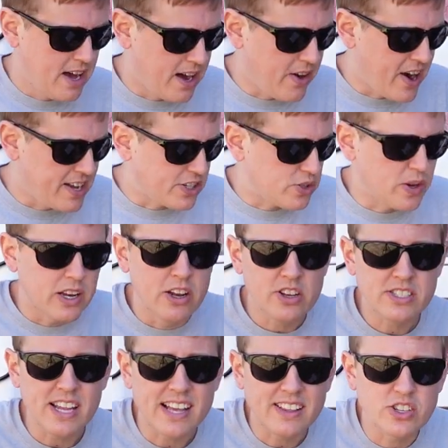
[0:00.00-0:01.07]
Alright, so it
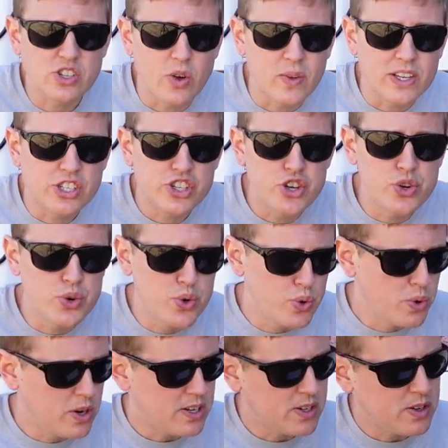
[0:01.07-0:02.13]
looks like there's only two